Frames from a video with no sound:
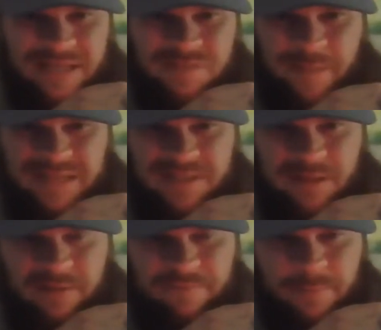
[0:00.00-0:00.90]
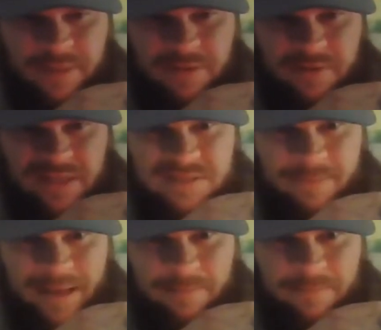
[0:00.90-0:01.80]
basically from either of these
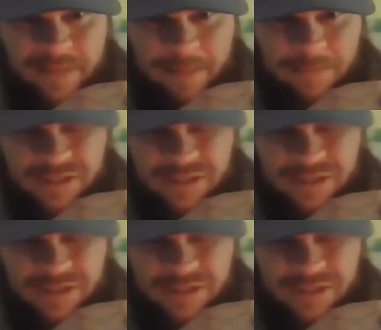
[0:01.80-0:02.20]
men that much. I